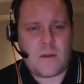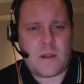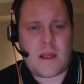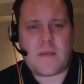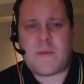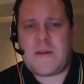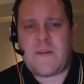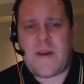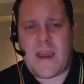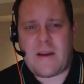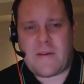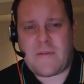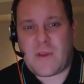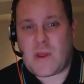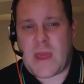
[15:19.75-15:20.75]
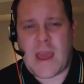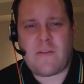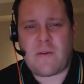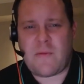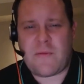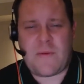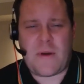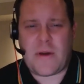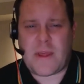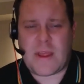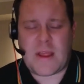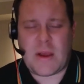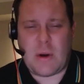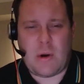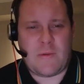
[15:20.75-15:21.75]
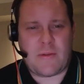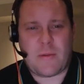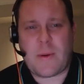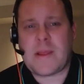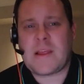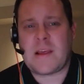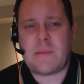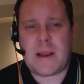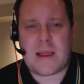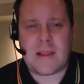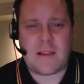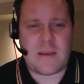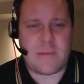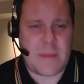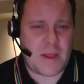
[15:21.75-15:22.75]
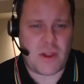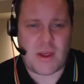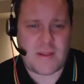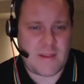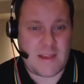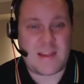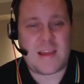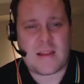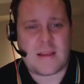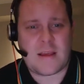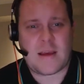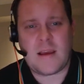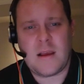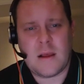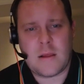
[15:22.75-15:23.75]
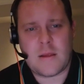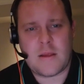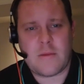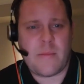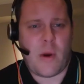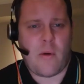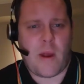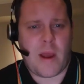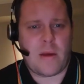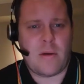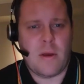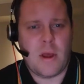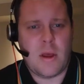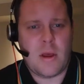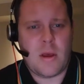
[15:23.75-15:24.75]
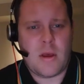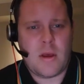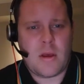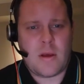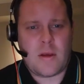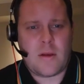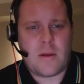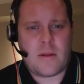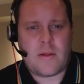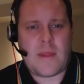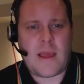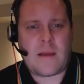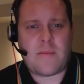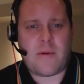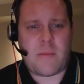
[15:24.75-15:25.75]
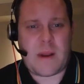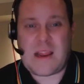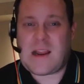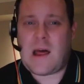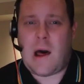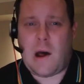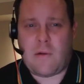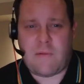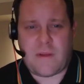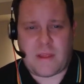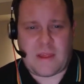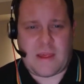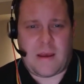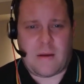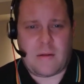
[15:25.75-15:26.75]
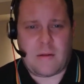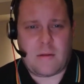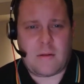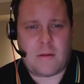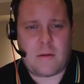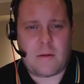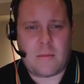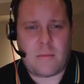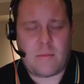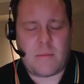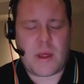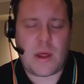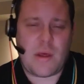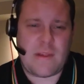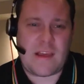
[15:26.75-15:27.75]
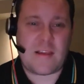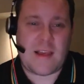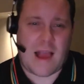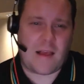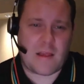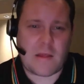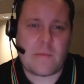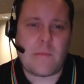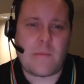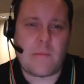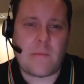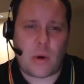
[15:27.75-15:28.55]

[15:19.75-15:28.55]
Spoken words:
Let's be fair, if you gave a fine of 20 million to Manchester City tomorrow, they probably laugh at it because it's that small.